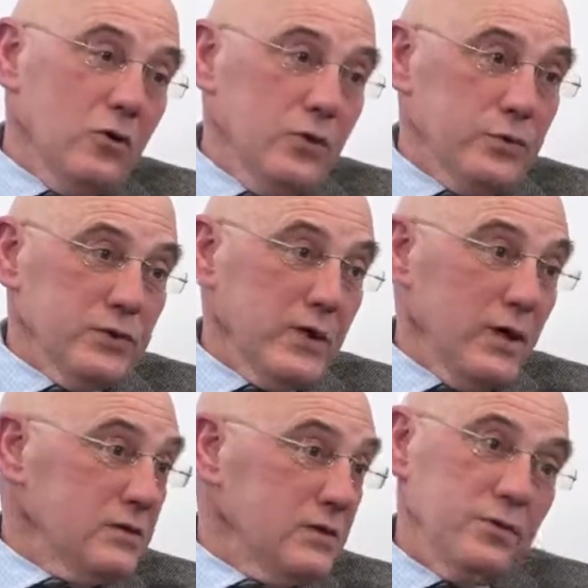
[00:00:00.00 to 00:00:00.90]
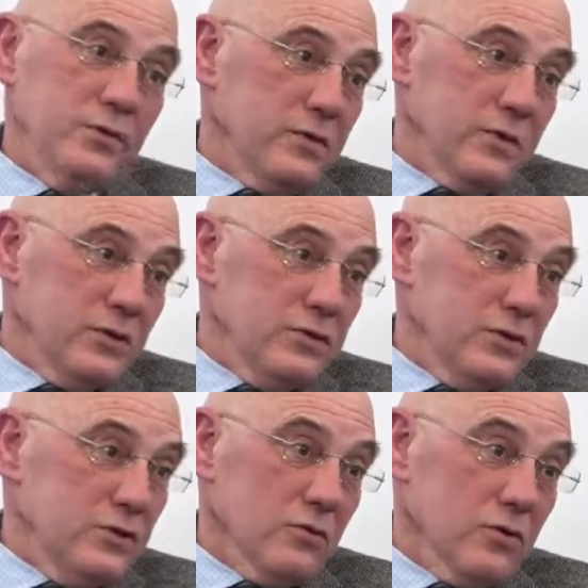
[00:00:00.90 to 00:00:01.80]
of the territory of
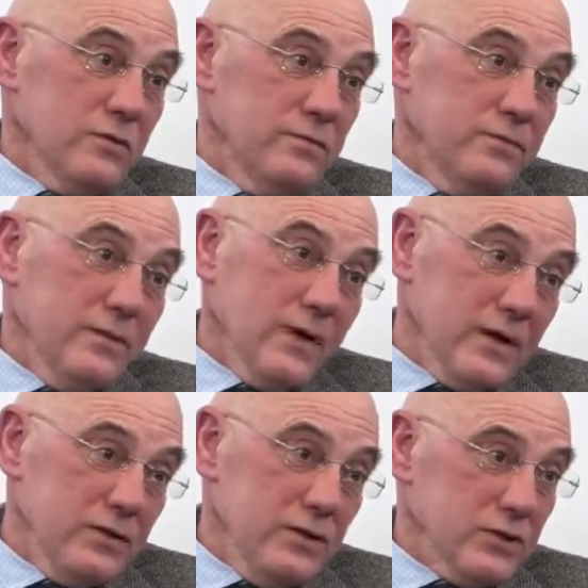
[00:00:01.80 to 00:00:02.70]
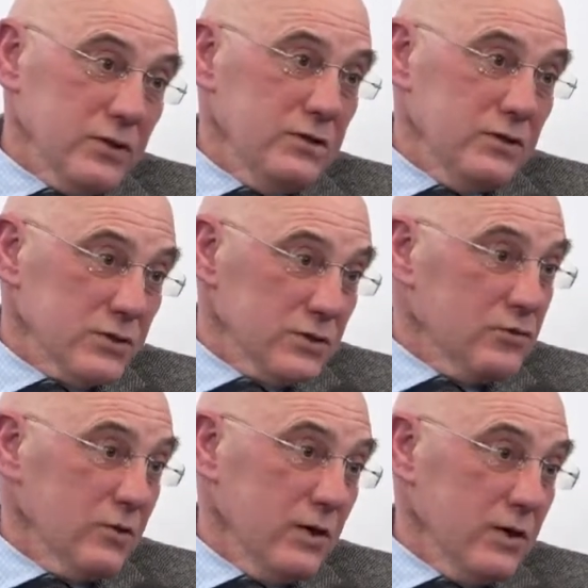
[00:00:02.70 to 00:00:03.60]
Ukraine. And this
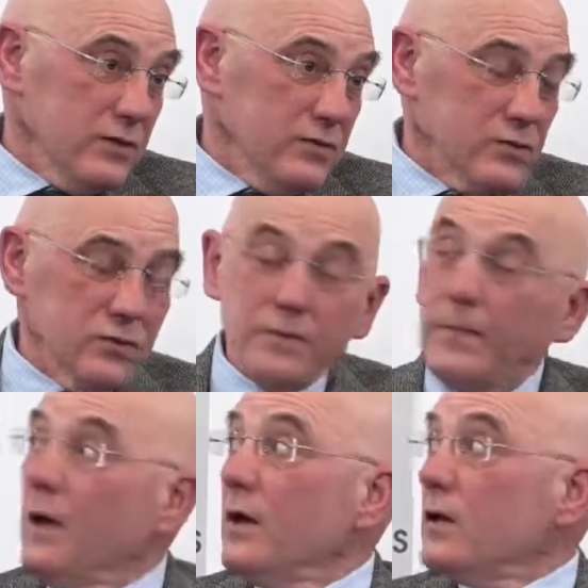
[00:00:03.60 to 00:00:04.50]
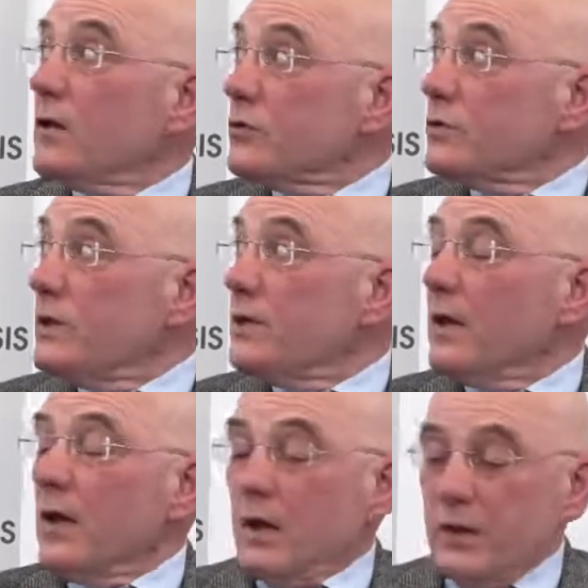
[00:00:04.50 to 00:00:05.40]
history starts
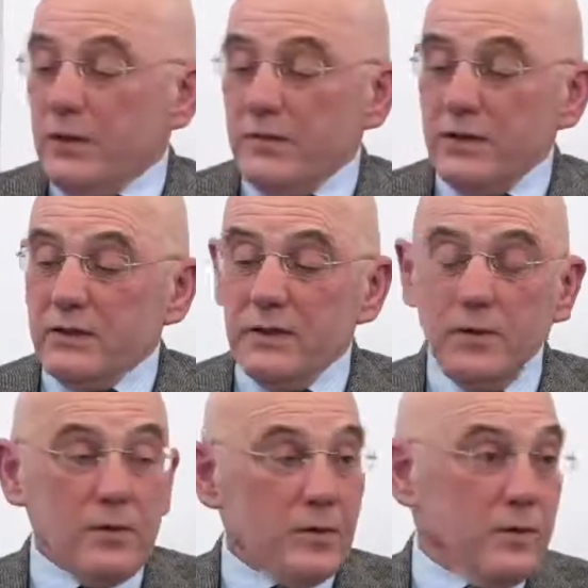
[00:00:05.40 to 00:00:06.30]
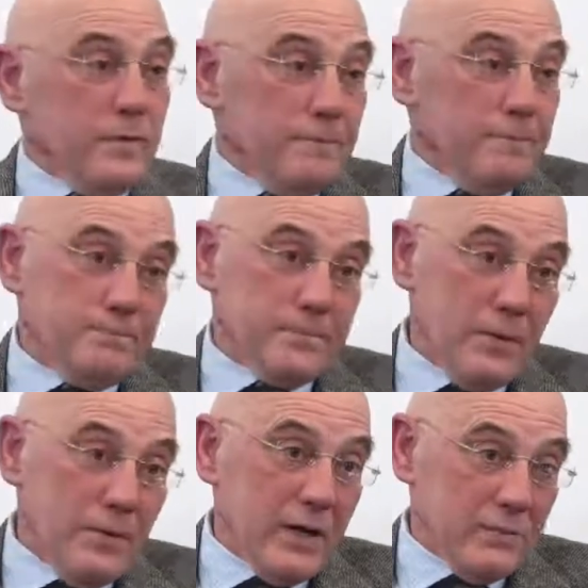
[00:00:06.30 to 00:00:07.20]
1500 years
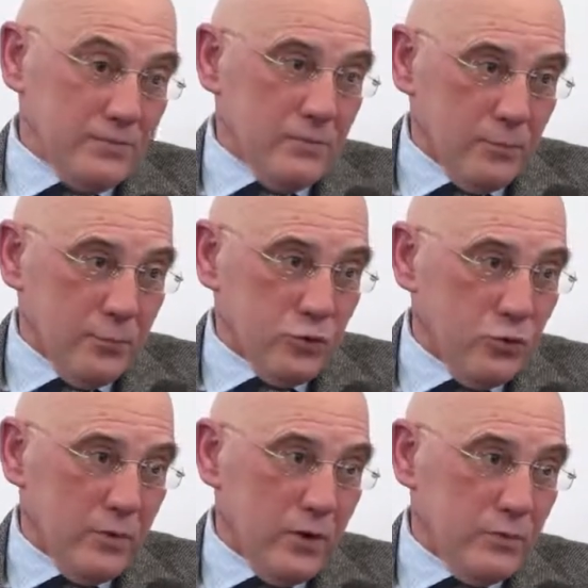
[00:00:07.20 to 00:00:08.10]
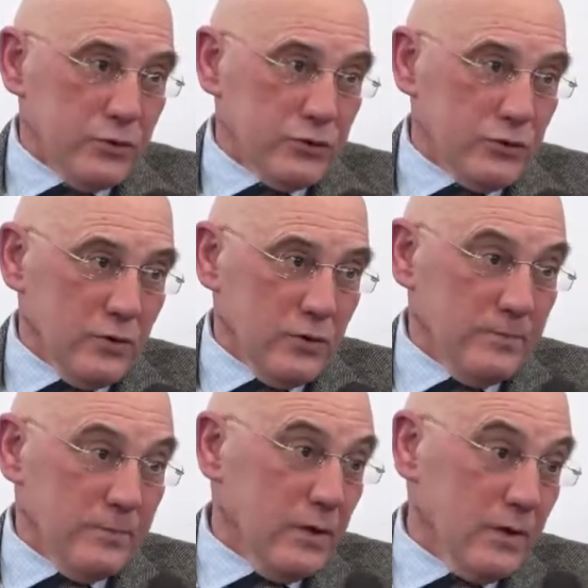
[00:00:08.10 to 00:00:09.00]
before the history of Kiev
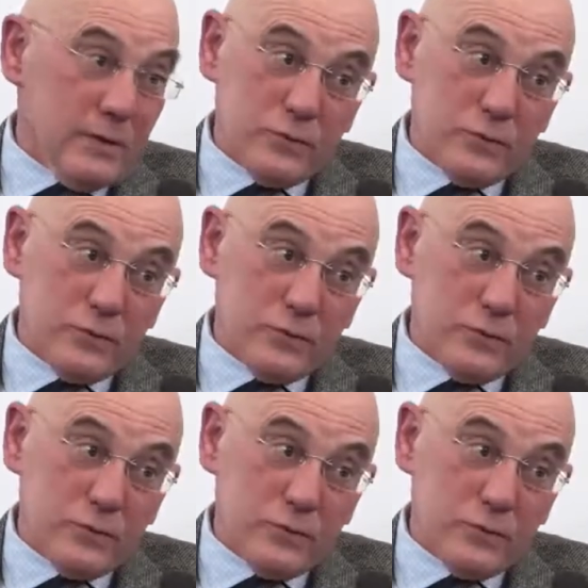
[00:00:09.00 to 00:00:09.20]
Rus.